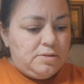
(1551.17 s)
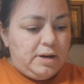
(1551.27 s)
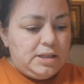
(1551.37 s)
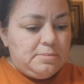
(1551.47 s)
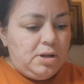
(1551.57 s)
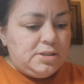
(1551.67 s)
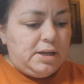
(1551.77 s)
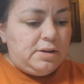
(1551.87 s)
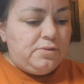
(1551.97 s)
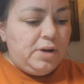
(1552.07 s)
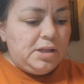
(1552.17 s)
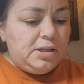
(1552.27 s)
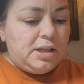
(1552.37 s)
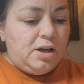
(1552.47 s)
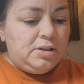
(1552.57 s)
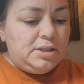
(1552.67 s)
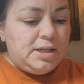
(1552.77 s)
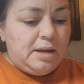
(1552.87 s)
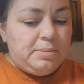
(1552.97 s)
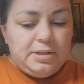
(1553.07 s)
And I need to write them all down. And frankly, they
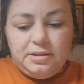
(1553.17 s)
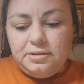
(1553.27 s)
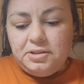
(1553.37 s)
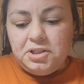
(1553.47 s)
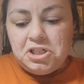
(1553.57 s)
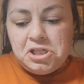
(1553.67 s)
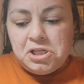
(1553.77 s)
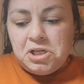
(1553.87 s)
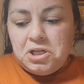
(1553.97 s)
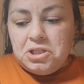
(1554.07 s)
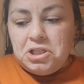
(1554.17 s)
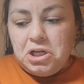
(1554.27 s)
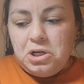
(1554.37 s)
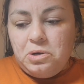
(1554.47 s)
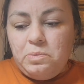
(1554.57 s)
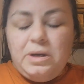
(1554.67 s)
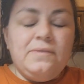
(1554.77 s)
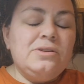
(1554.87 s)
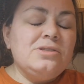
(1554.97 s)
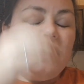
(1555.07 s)
all need to happen.
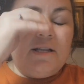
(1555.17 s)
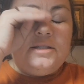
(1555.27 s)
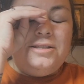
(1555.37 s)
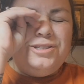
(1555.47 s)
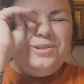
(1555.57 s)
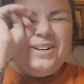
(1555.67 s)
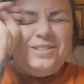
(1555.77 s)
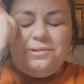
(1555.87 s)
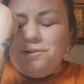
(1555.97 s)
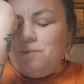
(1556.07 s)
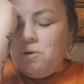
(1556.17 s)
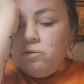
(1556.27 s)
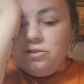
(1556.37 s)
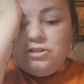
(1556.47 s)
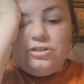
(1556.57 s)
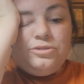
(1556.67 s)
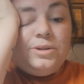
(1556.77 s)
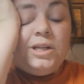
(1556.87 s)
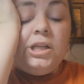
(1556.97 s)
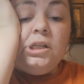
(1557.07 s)
So whenever there's lots to do and I don't know what order
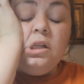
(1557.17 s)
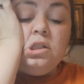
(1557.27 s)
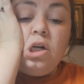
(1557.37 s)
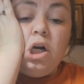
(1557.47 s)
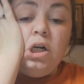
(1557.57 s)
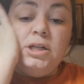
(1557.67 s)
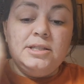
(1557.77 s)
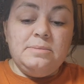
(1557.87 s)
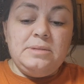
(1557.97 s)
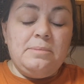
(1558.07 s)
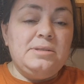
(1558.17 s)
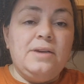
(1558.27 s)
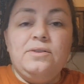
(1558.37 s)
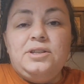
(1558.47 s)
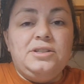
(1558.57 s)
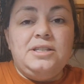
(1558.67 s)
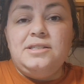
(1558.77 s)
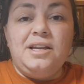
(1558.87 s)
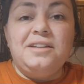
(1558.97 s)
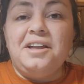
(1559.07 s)
to do it in, it's hard because sometimes
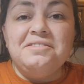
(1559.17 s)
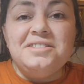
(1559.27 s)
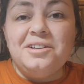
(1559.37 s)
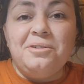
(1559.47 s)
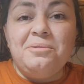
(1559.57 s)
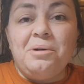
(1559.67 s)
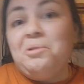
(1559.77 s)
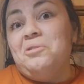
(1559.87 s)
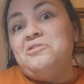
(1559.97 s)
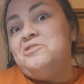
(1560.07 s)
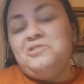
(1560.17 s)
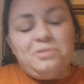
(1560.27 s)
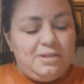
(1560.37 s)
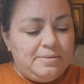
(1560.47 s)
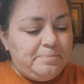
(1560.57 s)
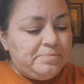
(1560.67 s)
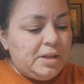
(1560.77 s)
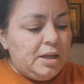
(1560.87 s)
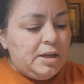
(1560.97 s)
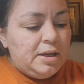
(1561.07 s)
everything needs to get done. So what order do you do it
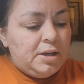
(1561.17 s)
in?